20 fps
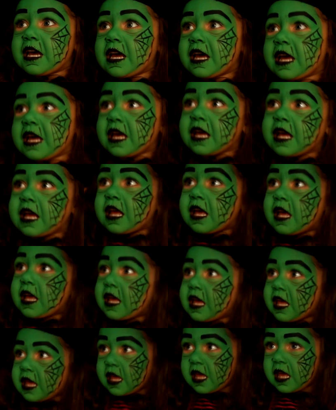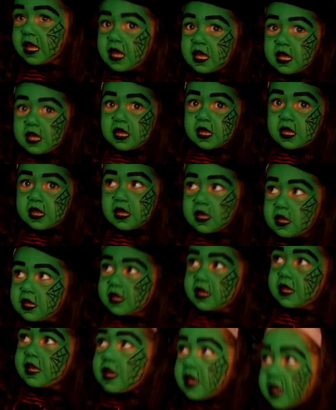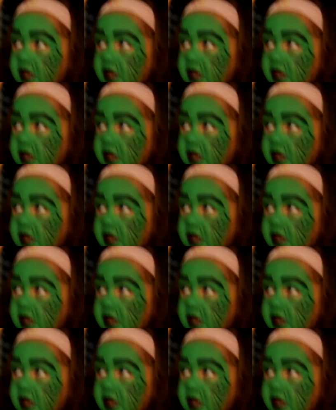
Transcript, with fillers: you look so cool. You're scary, witch.